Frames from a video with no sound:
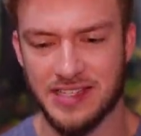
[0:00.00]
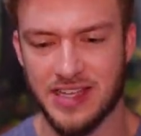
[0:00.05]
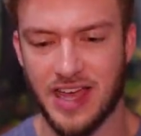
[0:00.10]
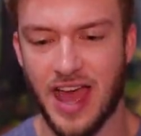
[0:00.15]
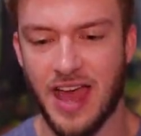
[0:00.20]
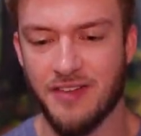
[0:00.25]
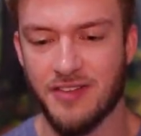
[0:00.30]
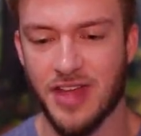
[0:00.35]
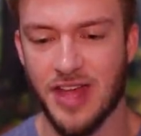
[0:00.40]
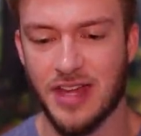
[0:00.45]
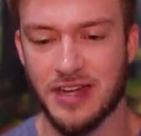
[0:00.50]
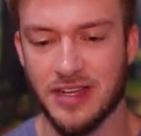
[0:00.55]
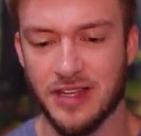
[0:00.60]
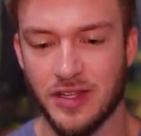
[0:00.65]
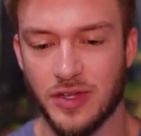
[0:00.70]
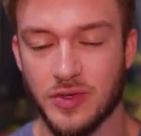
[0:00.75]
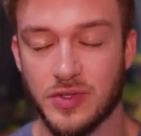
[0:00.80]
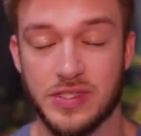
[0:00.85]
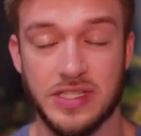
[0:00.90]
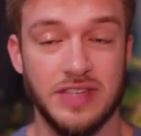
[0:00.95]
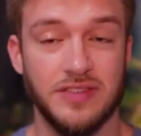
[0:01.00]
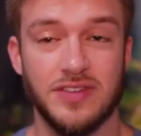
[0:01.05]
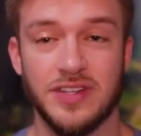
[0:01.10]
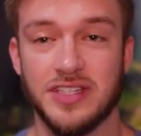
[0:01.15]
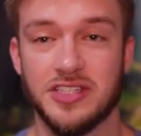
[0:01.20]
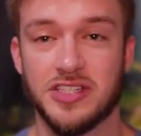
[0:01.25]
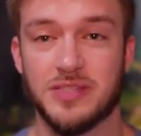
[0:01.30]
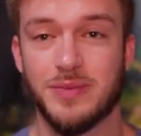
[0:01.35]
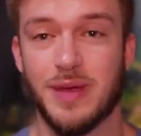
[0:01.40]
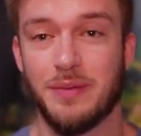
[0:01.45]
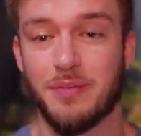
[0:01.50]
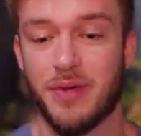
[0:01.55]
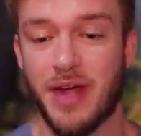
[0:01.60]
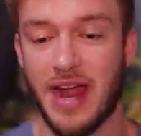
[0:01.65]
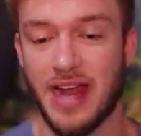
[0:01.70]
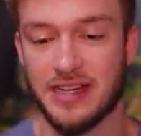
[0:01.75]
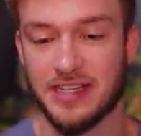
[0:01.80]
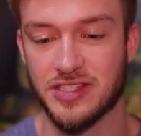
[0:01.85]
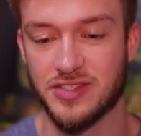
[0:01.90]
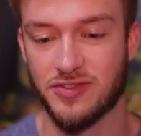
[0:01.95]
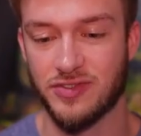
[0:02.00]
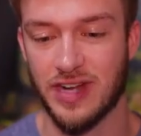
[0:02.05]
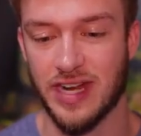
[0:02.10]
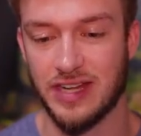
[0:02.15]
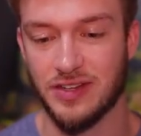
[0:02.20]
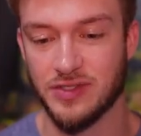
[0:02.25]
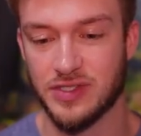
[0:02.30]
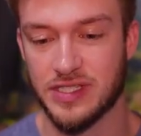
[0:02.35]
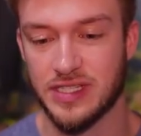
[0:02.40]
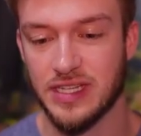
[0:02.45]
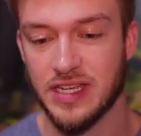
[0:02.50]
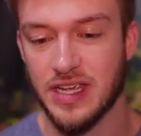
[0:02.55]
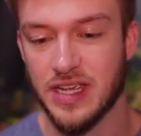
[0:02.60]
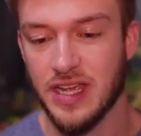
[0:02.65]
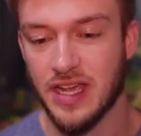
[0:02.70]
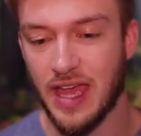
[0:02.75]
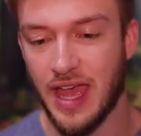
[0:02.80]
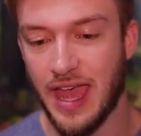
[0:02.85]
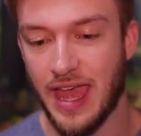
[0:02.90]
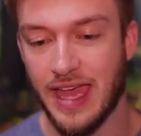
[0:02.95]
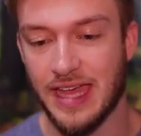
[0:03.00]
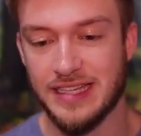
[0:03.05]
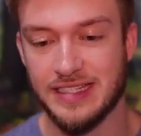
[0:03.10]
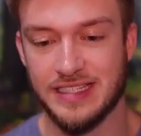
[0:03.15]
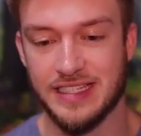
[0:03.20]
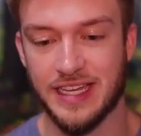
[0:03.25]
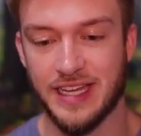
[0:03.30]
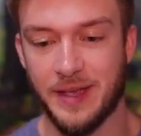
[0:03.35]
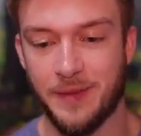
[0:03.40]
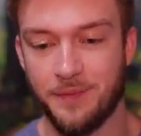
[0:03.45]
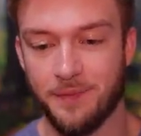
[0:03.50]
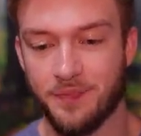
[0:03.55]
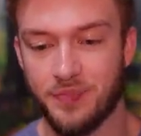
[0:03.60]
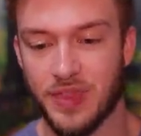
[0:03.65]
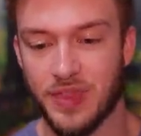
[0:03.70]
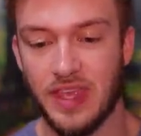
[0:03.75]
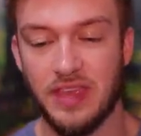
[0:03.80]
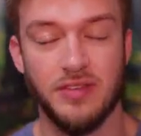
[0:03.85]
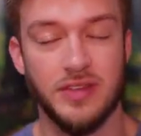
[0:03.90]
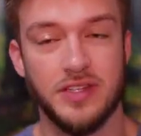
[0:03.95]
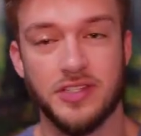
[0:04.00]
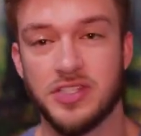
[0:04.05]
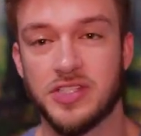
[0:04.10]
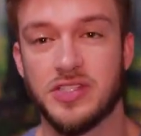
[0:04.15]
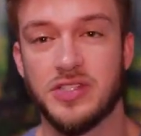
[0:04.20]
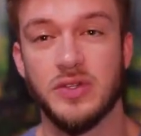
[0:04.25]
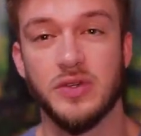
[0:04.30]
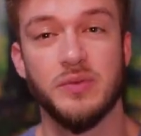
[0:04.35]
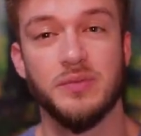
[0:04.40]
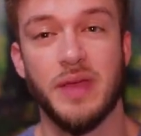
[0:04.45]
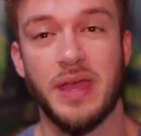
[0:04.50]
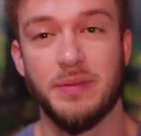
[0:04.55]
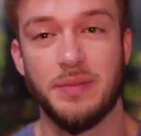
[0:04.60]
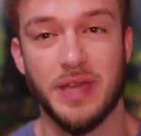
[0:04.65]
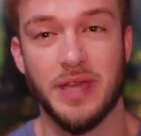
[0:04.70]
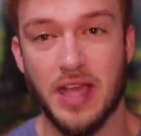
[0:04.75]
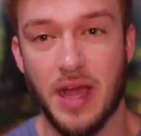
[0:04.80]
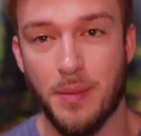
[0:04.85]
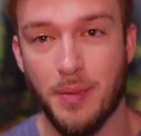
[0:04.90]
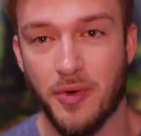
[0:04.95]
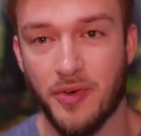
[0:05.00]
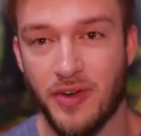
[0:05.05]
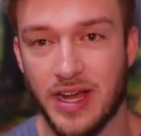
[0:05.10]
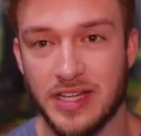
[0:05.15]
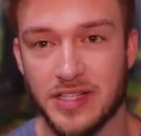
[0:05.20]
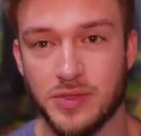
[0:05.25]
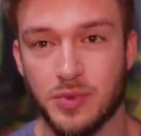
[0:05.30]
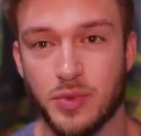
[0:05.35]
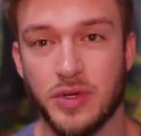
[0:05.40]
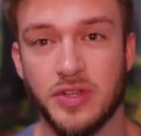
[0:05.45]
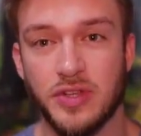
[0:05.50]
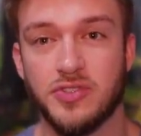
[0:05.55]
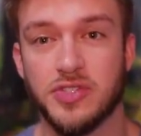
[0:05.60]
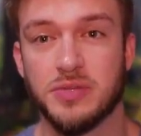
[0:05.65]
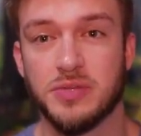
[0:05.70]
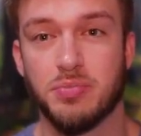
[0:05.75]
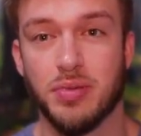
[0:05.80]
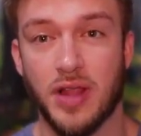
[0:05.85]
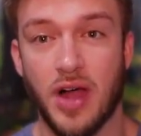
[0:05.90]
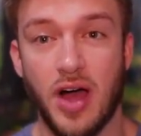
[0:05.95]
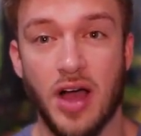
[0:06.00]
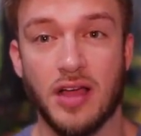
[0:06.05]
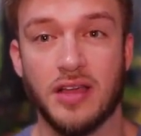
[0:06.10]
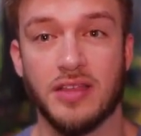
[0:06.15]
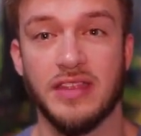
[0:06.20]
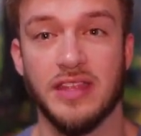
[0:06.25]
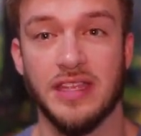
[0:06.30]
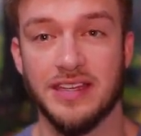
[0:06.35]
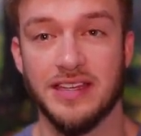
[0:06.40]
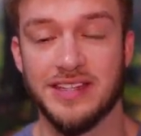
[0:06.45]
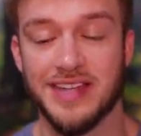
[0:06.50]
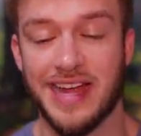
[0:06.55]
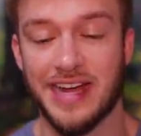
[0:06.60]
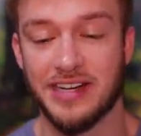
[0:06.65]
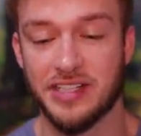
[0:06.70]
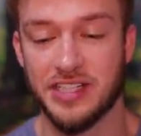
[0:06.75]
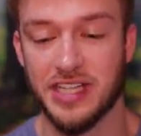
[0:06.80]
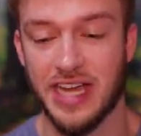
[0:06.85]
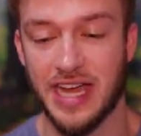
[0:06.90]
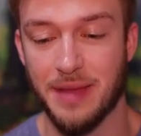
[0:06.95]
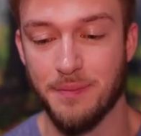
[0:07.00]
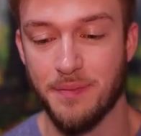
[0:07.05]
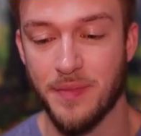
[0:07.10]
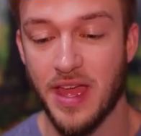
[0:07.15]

I've gotten close even in just my practice rounds, and um, even just do maybe a couple rounds where you just block the entire time.